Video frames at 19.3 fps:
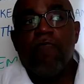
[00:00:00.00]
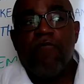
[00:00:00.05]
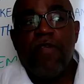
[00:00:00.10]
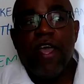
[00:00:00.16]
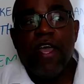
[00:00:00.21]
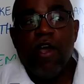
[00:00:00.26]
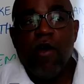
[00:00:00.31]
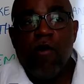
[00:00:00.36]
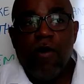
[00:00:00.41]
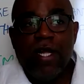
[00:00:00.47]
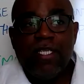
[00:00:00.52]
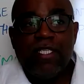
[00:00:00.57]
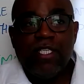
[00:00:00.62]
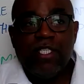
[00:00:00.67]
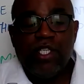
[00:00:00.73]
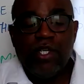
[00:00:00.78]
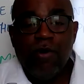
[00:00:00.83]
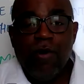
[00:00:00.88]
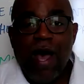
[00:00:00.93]
they go
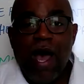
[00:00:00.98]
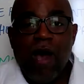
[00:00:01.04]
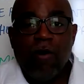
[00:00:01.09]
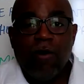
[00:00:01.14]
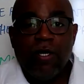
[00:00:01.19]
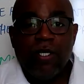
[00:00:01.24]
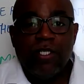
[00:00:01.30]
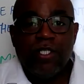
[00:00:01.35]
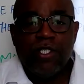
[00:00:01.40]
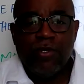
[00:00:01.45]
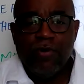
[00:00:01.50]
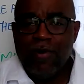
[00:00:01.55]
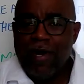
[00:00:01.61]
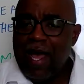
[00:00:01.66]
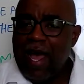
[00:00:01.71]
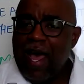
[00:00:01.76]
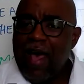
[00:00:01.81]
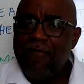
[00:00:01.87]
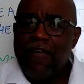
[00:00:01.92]
into two hours, two
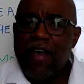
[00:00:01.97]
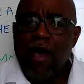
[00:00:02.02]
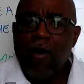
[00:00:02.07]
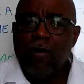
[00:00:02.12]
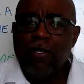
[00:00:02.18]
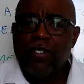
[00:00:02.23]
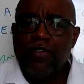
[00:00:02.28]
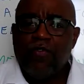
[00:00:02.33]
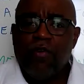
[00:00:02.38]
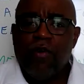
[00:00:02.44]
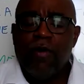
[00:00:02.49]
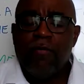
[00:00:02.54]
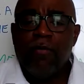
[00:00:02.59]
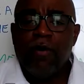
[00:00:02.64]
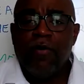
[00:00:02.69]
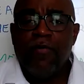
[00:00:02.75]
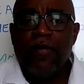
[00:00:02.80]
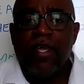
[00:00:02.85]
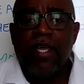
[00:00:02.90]
and a half hours for a
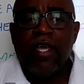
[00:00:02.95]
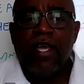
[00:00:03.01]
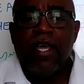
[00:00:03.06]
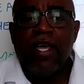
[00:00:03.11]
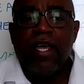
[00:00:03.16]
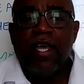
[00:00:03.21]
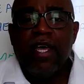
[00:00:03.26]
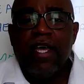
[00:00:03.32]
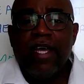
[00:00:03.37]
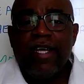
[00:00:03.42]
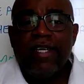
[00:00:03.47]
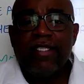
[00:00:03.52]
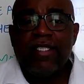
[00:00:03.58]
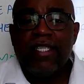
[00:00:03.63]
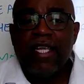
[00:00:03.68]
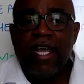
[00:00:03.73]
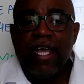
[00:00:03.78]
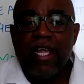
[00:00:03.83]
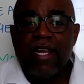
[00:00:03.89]
movie
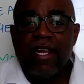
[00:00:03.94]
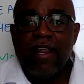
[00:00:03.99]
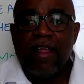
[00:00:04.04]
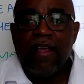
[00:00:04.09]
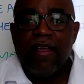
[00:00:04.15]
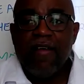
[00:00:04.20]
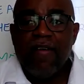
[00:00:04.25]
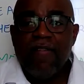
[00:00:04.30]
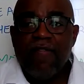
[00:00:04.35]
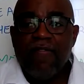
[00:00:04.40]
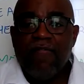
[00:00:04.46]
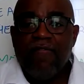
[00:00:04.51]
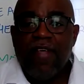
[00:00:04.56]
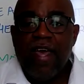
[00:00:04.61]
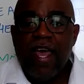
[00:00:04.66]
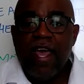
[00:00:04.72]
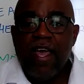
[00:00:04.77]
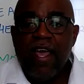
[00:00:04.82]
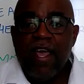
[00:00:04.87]
is that
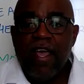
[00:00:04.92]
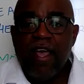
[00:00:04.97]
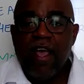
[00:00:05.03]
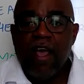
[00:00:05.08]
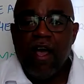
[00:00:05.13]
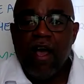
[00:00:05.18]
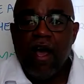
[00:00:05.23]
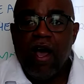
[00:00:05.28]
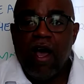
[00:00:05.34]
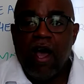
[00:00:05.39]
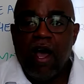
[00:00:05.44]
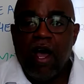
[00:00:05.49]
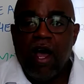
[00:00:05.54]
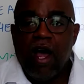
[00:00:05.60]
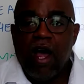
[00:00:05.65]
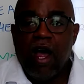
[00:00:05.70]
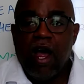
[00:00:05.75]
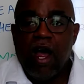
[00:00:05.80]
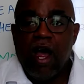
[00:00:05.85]
they
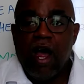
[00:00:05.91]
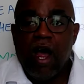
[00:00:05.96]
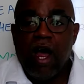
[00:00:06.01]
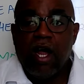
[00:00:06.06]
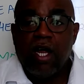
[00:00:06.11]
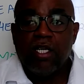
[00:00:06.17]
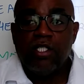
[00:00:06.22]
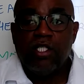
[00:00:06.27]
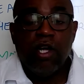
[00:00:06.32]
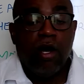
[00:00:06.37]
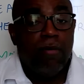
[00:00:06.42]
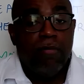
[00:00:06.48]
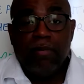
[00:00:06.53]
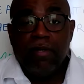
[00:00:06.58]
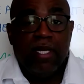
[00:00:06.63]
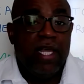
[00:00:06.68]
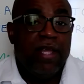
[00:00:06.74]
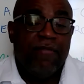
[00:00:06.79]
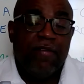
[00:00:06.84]
don't
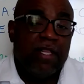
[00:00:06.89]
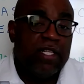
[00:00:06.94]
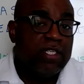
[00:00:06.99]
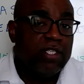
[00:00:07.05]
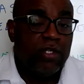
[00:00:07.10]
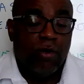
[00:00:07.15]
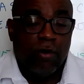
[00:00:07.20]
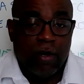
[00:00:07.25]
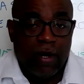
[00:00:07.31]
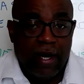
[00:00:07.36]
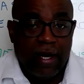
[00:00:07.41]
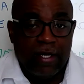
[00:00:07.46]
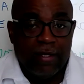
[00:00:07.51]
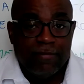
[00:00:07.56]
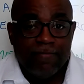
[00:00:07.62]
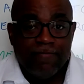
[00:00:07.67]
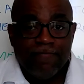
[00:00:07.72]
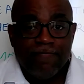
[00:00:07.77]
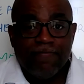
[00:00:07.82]
believe in the story.
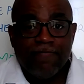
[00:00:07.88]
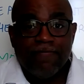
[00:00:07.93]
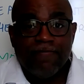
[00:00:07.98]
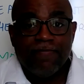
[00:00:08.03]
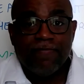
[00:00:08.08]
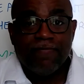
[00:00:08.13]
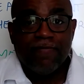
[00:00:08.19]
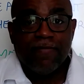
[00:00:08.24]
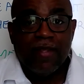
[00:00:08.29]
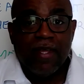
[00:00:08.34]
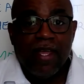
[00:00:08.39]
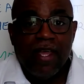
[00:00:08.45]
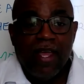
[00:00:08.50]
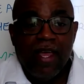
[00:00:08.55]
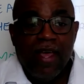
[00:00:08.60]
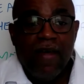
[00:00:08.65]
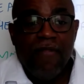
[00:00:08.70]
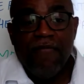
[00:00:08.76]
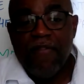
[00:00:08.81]

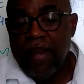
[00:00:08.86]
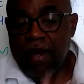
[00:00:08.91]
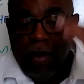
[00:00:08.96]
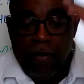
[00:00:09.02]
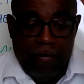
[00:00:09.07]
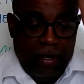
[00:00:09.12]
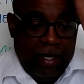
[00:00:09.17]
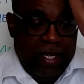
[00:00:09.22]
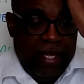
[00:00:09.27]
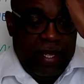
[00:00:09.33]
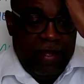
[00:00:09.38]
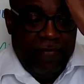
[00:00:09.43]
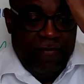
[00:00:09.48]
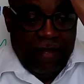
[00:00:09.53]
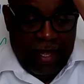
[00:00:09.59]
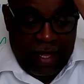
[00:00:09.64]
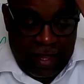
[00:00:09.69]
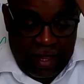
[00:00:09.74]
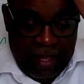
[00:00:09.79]
They don't believe
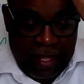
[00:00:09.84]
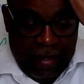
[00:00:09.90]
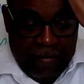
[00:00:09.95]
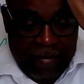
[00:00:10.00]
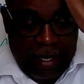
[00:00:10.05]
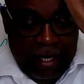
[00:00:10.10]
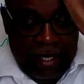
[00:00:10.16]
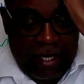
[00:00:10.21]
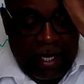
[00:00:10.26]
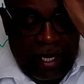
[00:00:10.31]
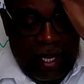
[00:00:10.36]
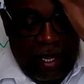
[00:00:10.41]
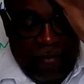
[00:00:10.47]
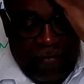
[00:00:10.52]
in the ability